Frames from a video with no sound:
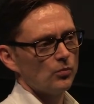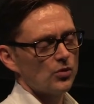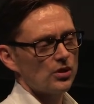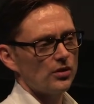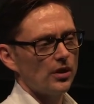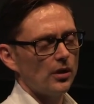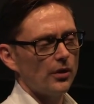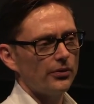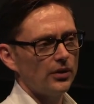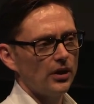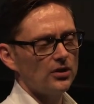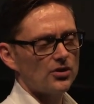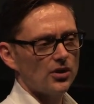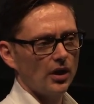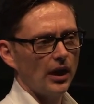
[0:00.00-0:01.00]
So there are
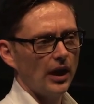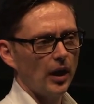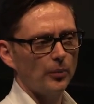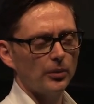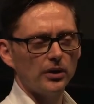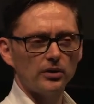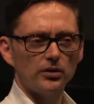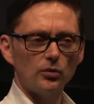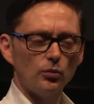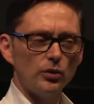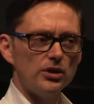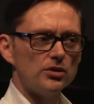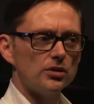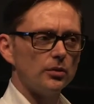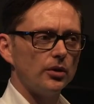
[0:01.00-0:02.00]
things that are happening that
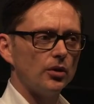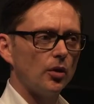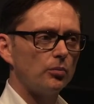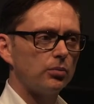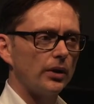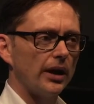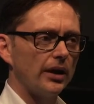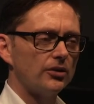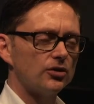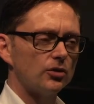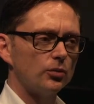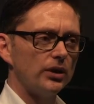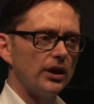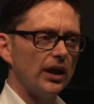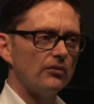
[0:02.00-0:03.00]
we do in our brains that
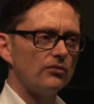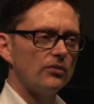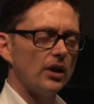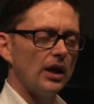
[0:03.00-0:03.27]
we have